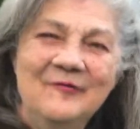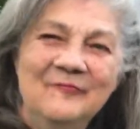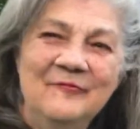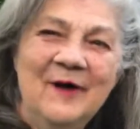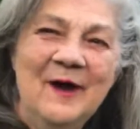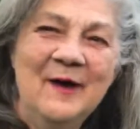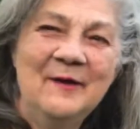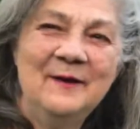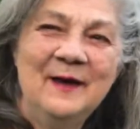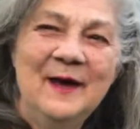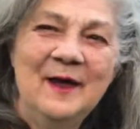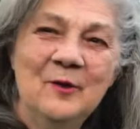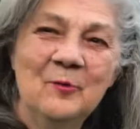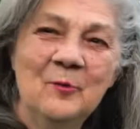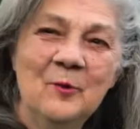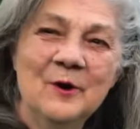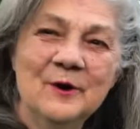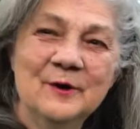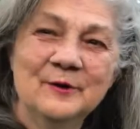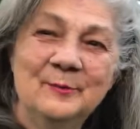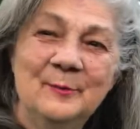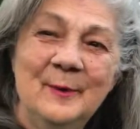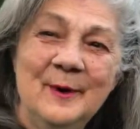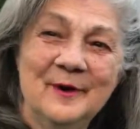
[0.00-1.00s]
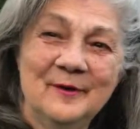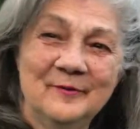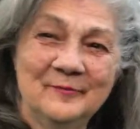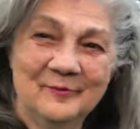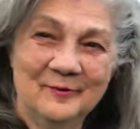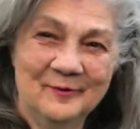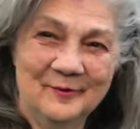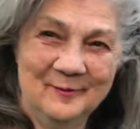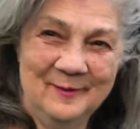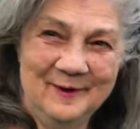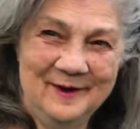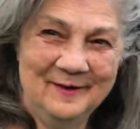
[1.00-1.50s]
Found out it works better
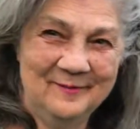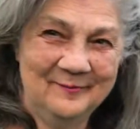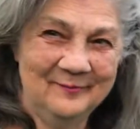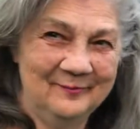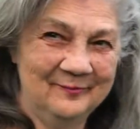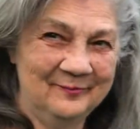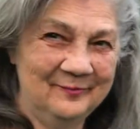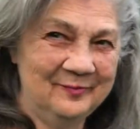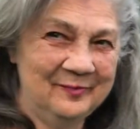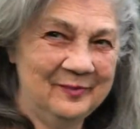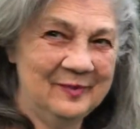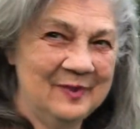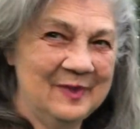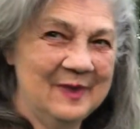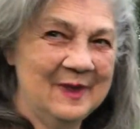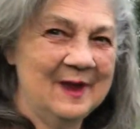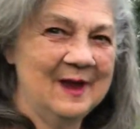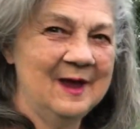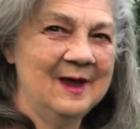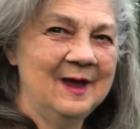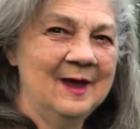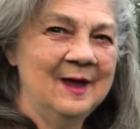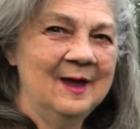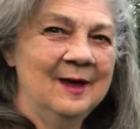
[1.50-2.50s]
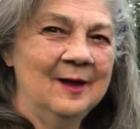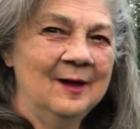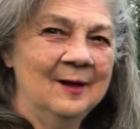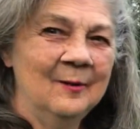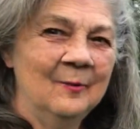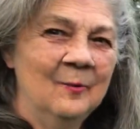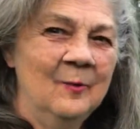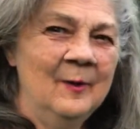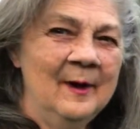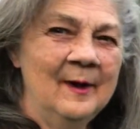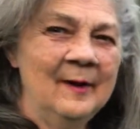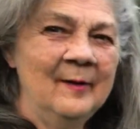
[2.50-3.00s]
for me.
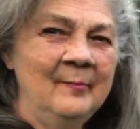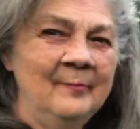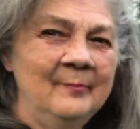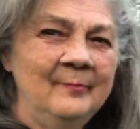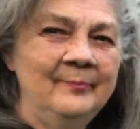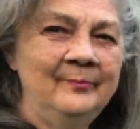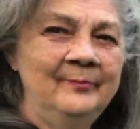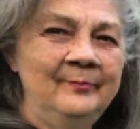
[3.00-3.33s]
Well,